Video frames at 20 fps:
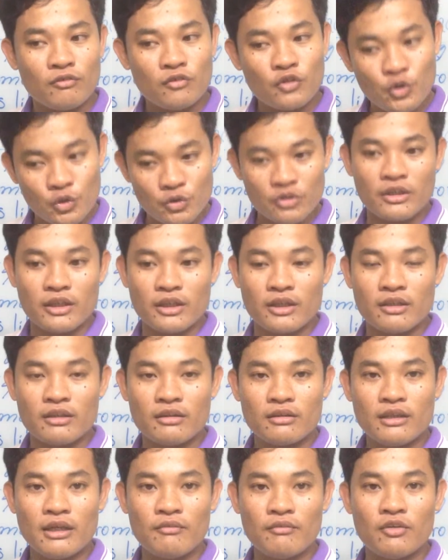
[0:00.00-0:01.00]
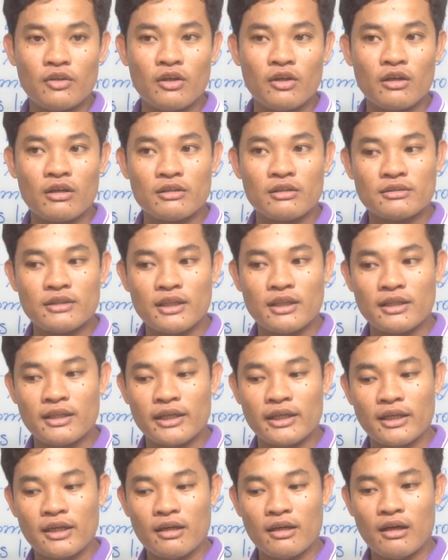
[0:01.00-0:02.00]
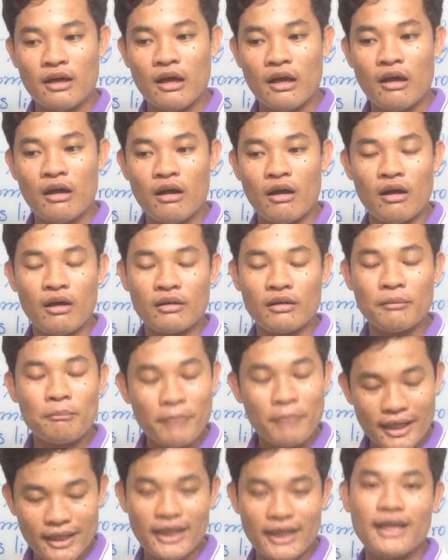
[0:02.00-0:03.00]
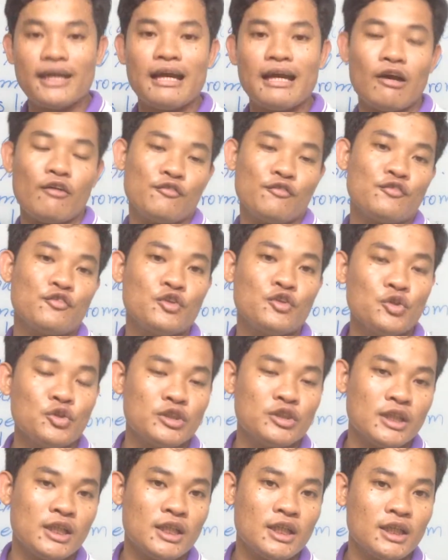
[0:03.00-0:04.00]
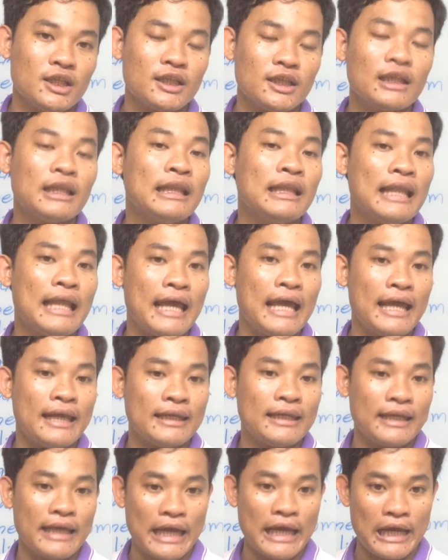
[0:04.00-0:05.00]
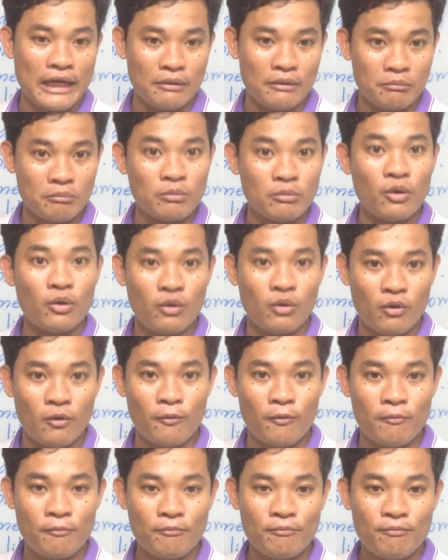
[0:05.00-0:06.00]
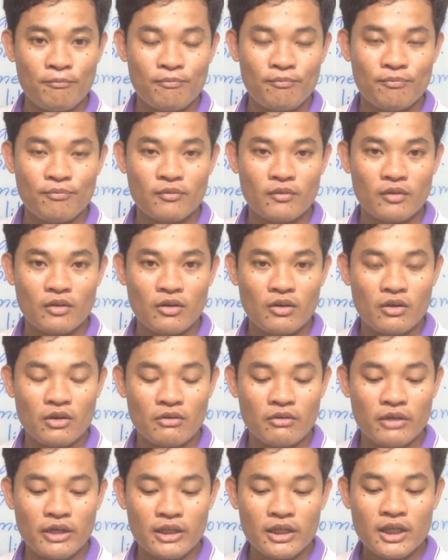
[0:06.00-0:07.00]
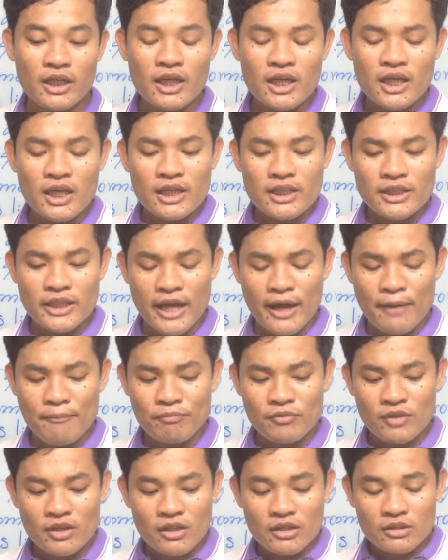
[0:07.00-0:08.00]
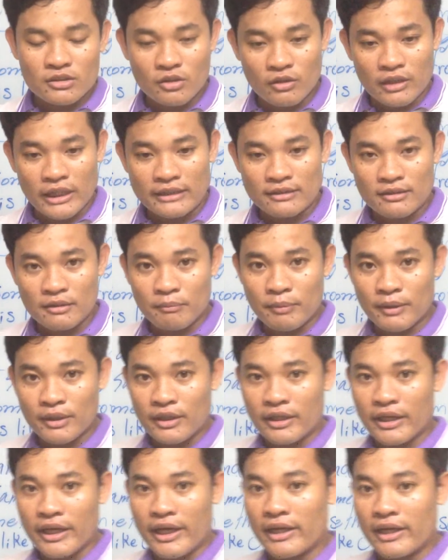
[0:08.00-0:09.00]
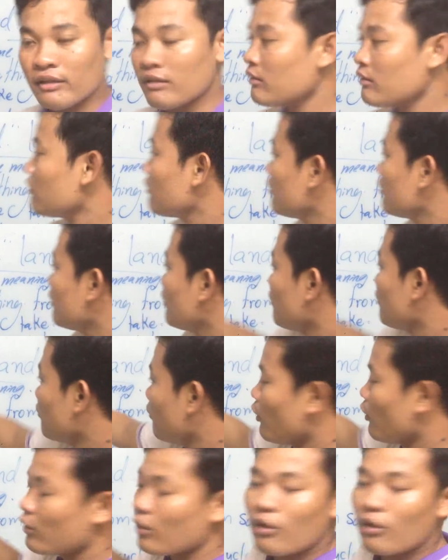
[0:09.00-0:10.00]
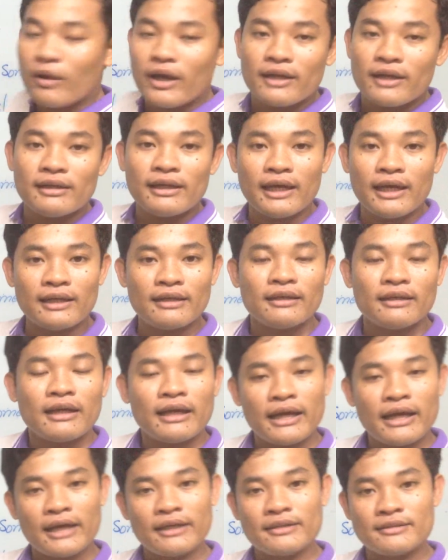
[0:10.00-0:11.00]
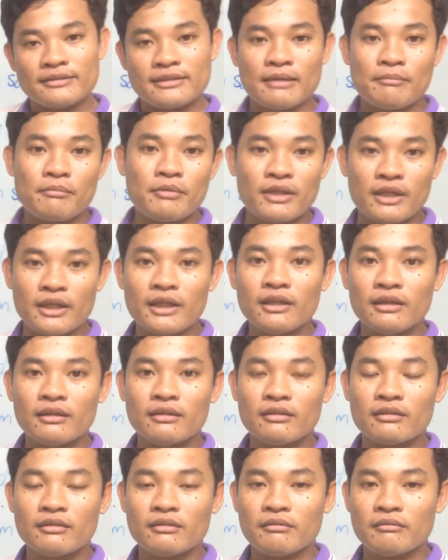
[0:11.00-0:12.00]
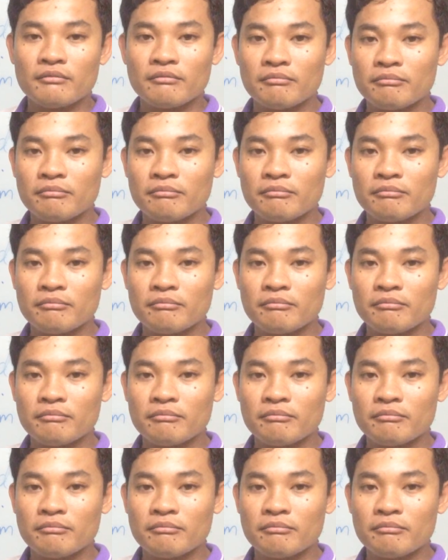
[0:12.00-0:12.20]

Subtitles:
using that we can say like the meaning of using lend and borrow. Alright? Yeah. So let's repeat again. Borrow and lend are the same meaning,